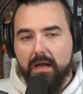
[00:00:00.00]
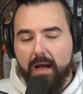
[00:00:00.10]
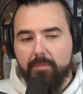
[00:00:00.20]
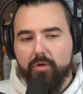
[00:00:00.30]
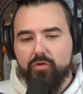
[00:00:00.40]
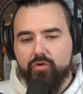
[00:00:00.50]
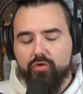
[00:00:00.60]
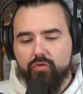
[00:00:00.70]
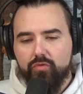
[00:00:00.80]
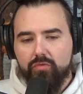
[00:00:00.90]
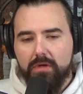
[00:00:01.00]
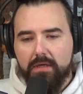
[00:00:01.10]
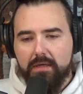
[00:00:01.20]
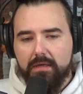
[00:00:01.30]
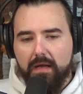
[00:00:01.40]
I'm not too
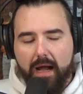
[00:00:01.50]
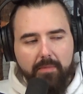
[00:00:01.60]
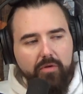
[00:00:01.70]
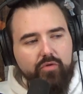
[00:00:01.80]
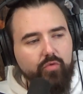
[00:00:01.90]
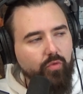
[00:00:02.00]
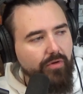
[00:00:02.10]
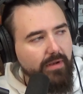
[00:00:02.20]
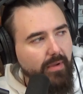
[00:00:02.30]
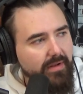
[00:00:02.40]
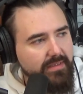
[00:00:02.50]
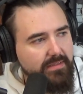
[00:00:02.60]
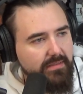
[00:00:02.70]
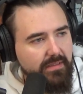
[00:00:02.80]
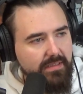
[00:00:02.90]
worried about
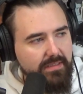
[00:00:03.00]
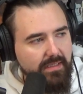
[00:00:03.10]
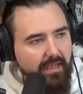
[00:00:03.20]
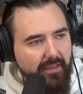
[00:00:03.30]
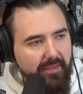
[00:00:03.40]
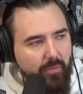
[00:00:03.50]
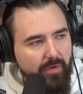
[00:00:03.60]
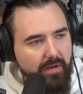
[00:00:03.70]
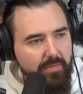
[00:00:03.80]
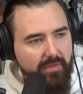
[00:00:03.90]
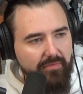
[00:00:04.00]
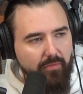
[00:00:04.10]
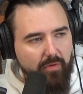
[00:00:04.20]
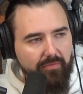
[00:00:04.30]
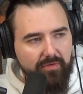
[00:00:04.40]
us, because I think we're going to be at the
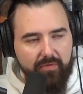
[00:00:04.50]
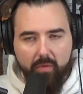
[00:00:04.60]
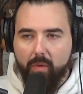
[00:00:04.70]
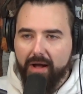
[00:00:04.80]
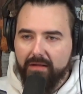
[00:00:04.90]
forefront for a while.